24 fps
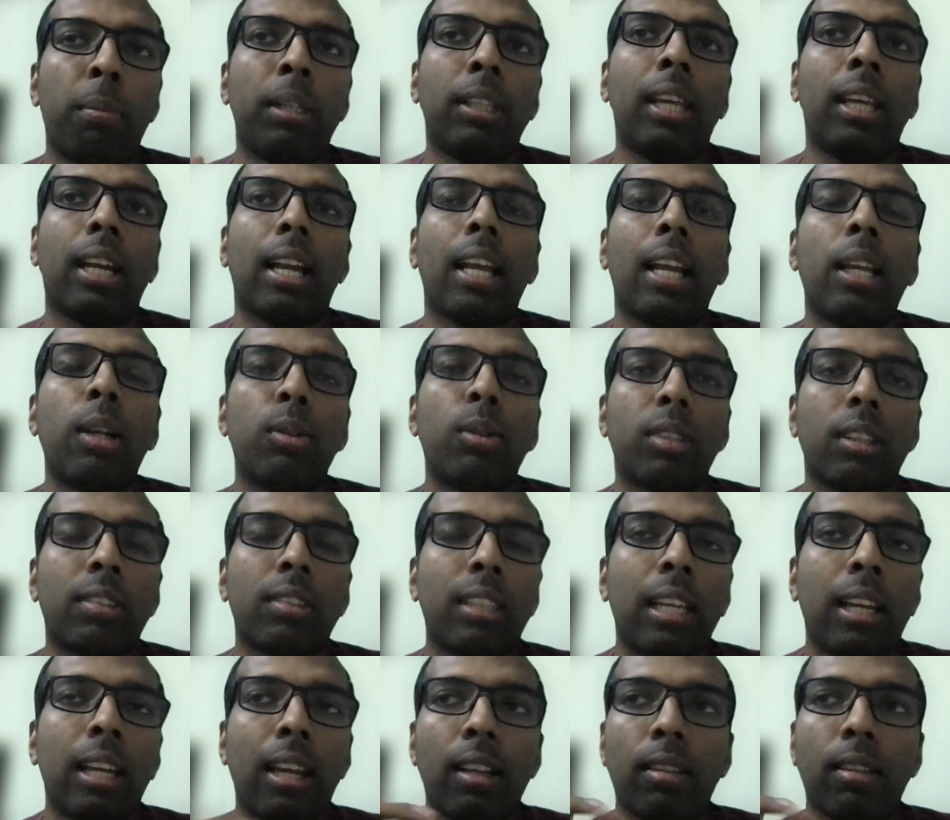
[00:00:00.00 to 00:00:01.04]
they can use
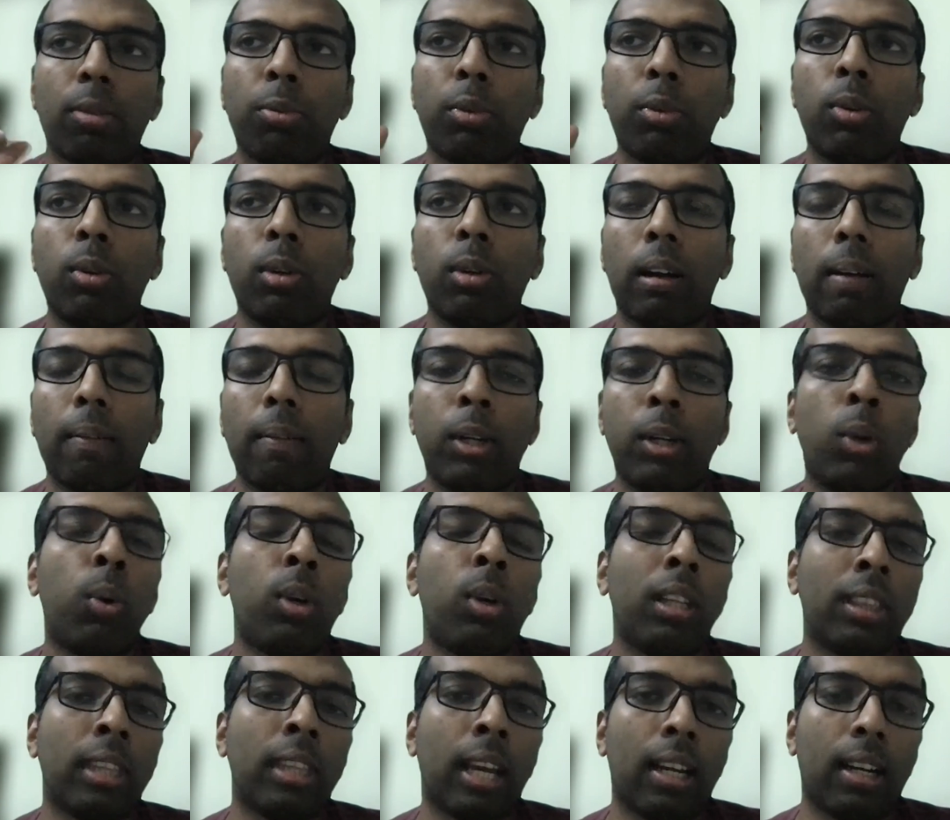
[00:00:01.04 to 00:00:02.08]
SDKs for
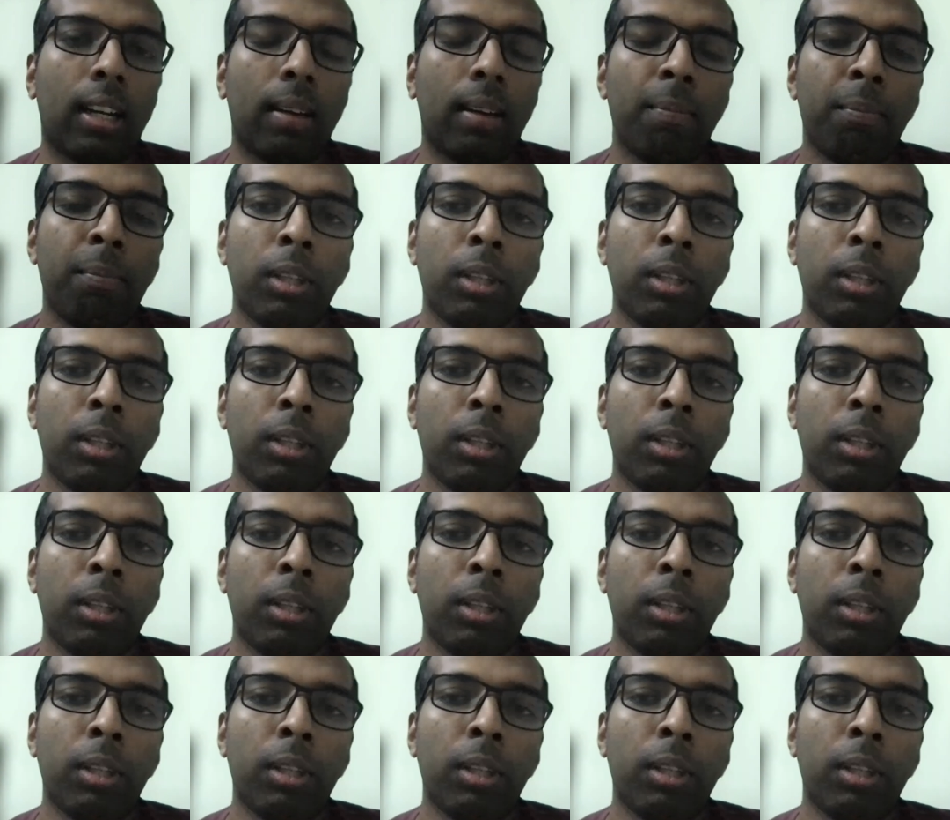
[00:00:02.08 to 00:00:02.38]
doing that.